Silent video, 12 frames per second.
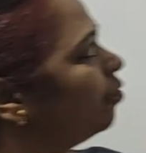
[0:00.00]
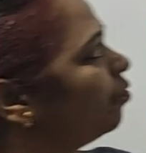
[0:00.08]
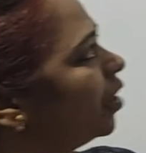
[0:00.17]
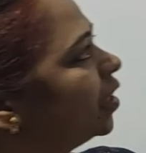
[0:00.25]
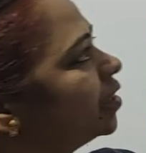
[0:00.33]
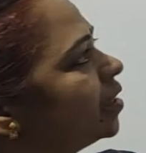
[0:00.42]

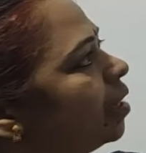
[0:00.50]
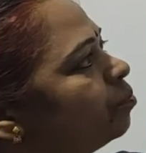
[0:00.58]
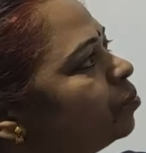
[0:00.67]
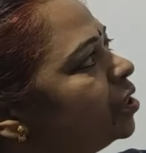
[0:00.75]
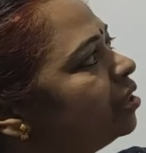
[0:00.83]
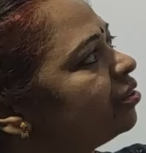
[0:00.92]
For
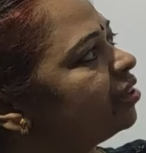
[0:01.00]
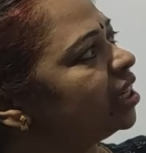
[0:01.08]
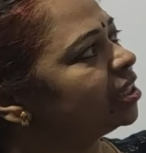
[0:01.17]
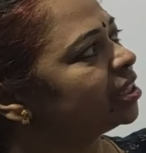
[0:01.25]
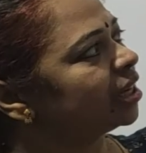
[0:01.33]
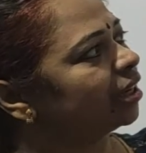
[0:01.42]
example,
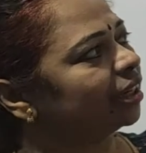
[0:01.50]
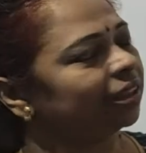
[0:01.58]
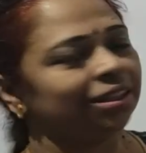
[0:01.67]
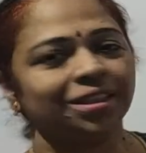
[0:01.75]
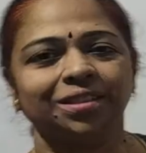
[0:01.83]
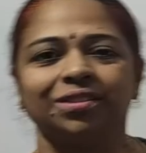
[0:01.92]

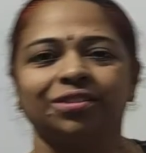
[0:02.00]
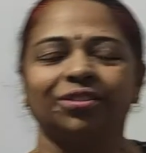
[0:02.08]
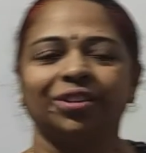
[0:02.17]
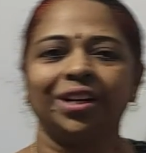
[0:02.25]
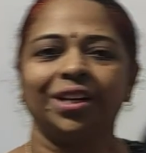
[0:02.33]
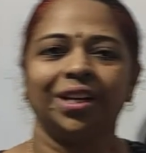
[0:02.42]
Rita is
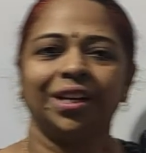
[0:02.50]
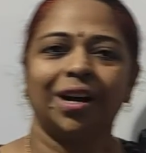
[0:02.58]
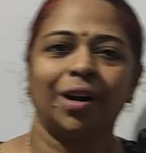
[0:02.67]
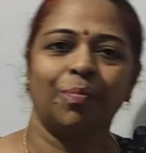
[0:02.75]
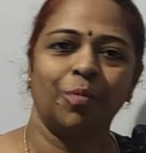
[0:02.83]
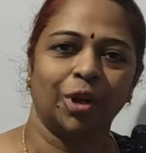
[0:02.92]
reading
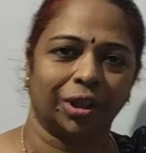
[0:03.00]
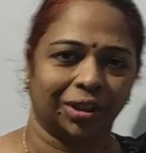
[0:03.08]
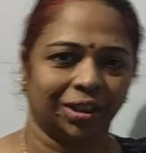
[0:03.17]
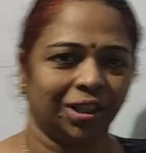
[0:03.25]
a book.